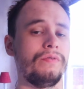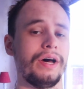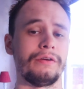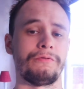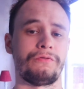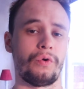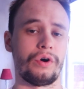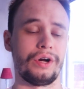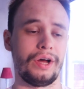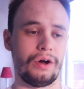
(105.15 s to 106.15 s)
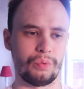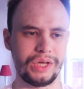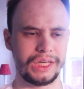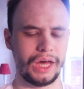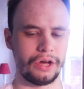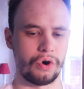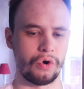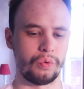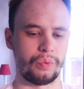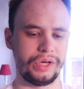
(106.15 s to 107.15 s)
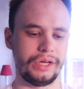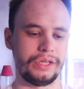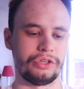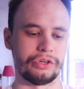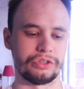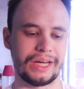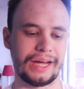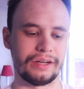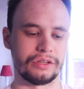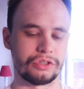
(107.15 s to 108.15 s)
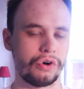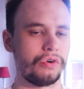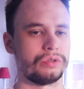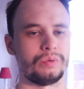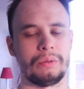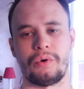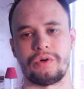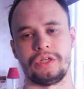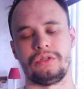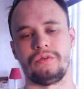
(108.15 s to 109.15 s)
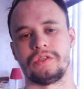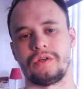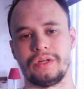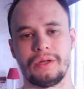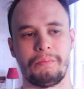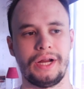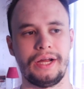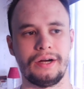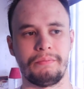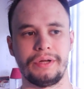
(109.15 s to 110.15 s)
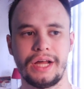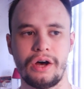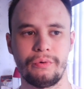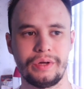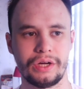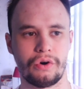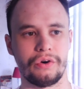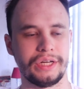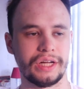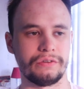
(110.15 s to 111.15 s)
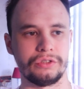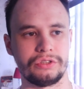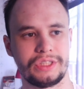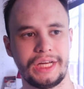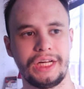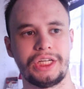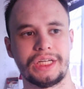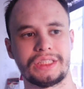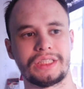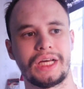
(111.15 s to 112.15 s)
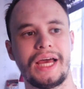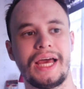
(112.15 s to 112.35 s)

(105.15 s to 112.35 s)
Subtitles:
And for a week ago we just held a talk with Boca Juniors around the player, but now we are in advanced stages,